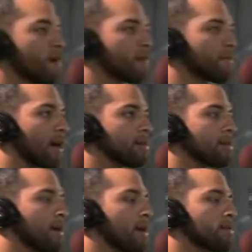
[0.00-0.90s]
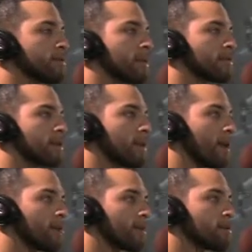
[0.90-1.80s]
Afghanistan, and
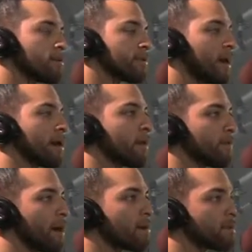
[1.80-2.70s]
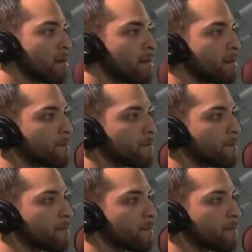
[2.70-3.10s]
2011 to Sangin, Afghanistan.